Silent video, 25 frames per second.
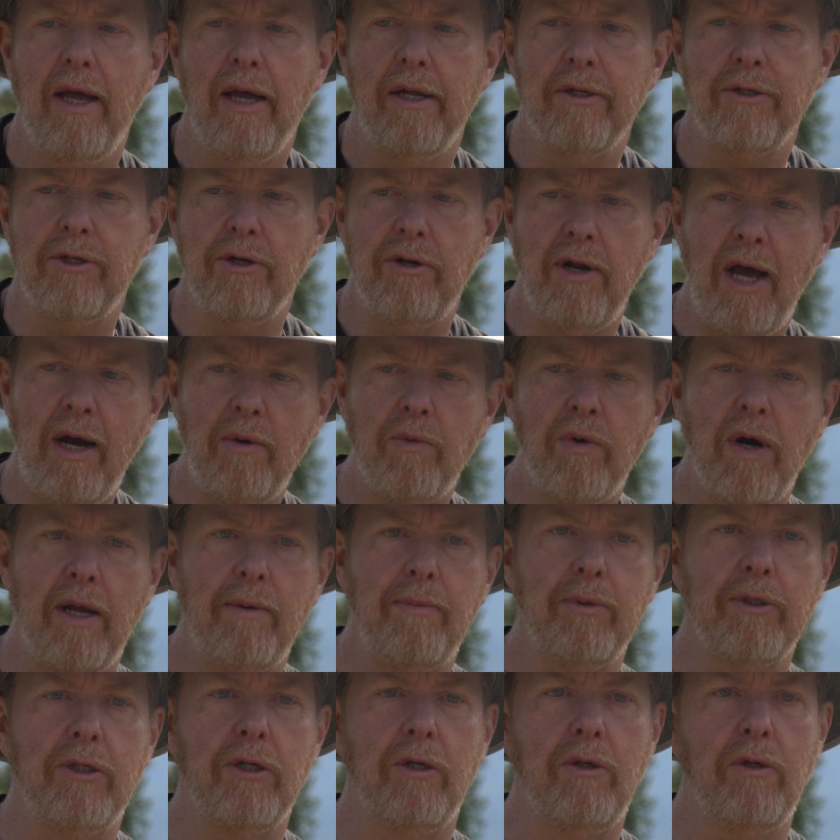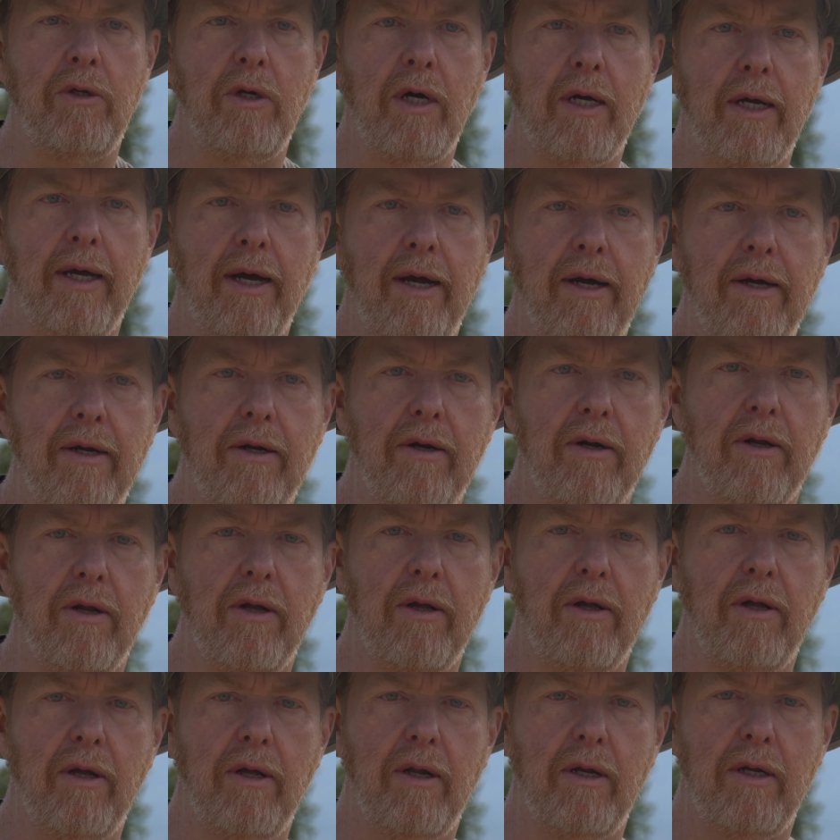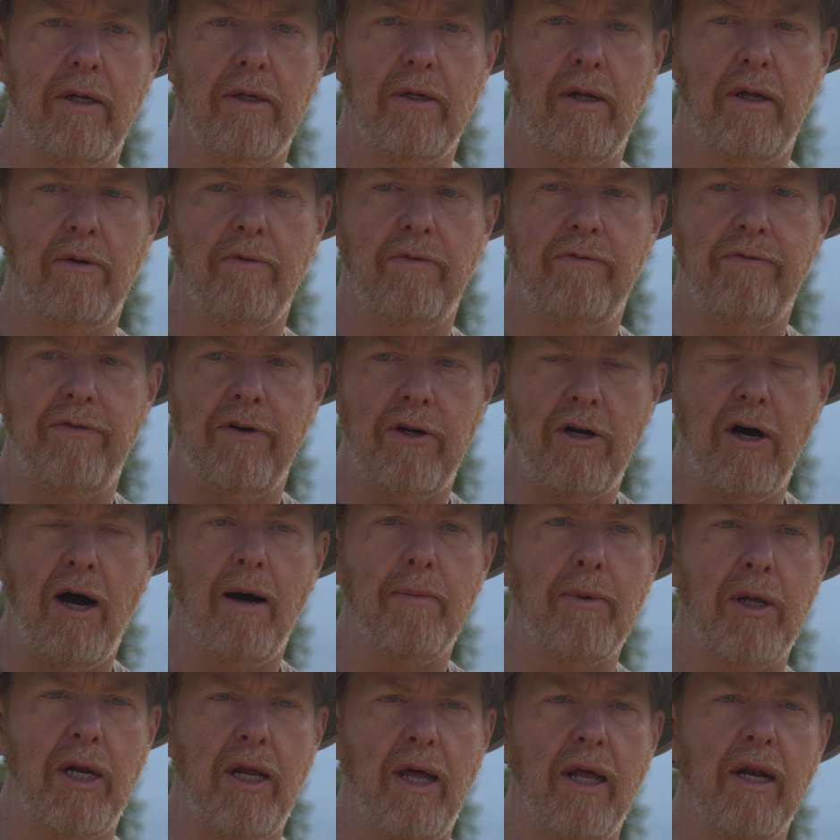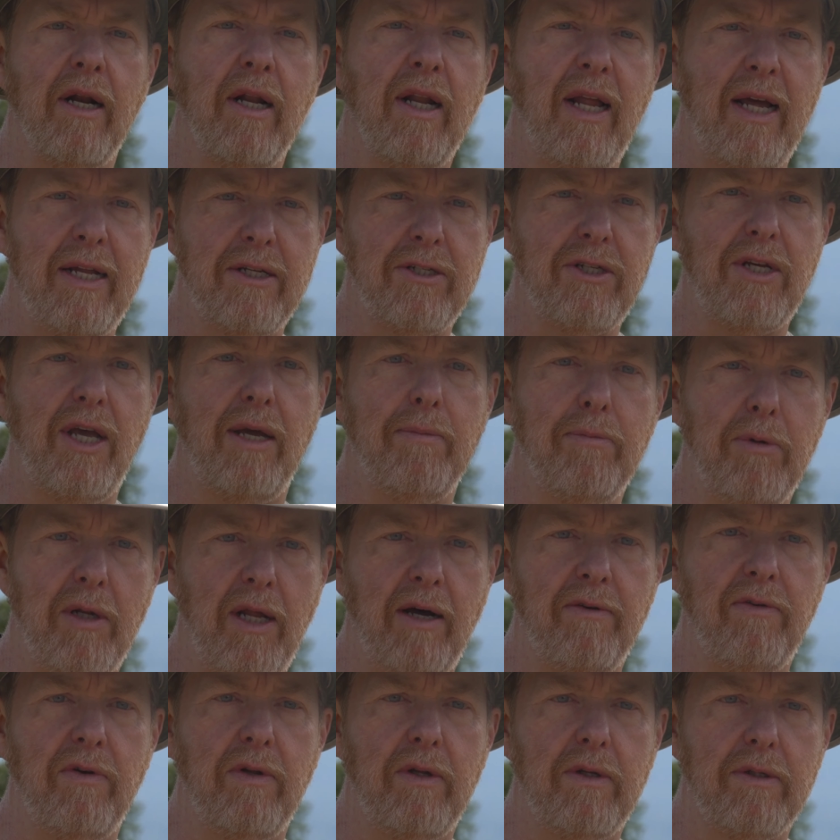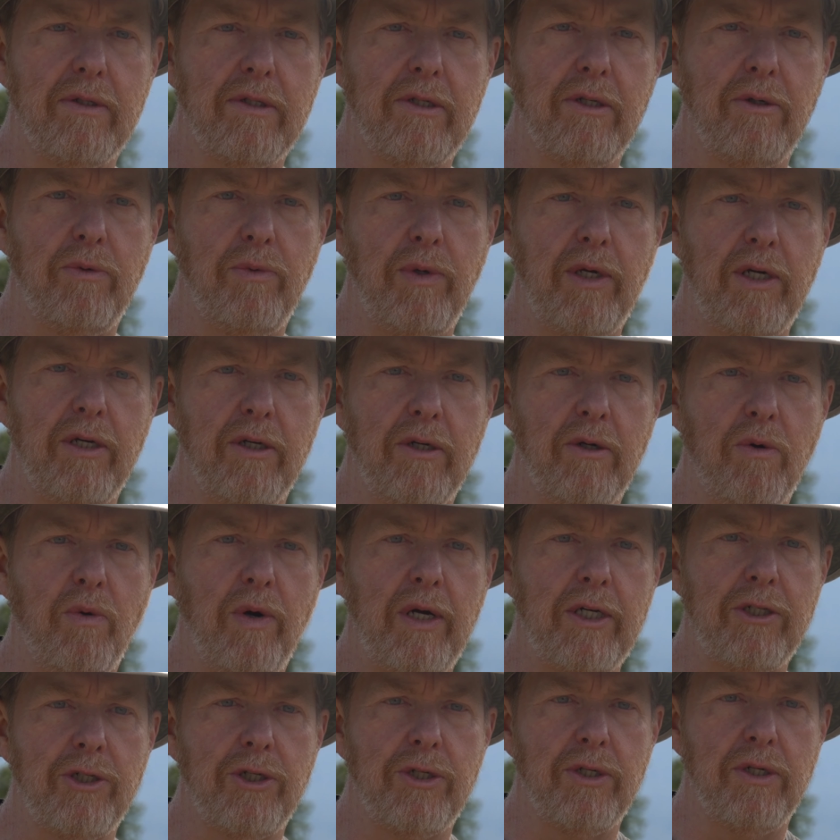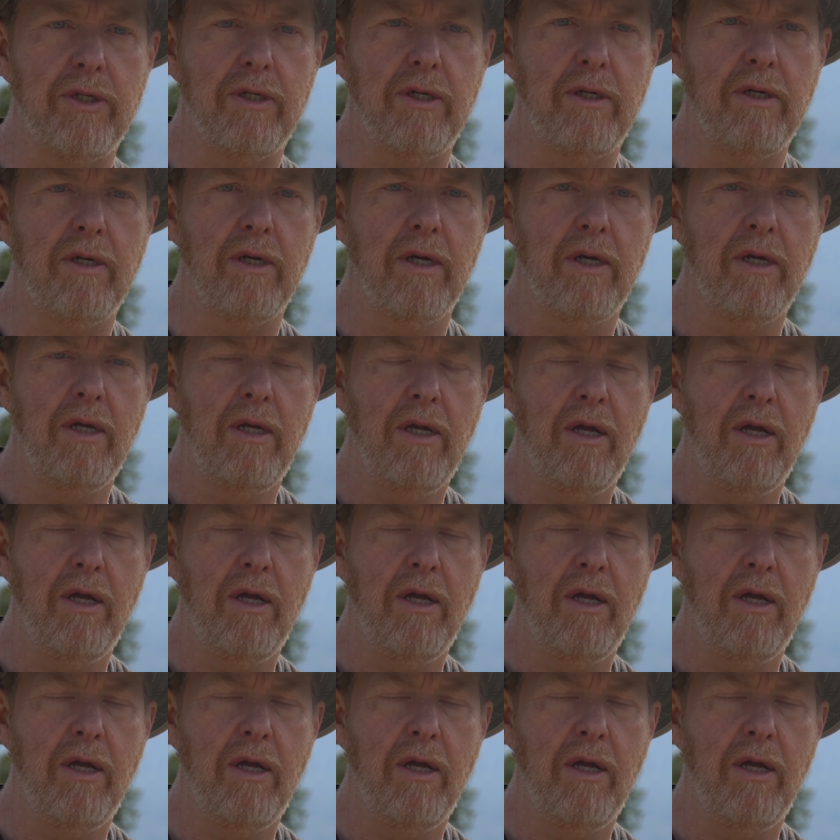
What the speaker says: And so now we're able to look at phenomena at a landscape level, so we can question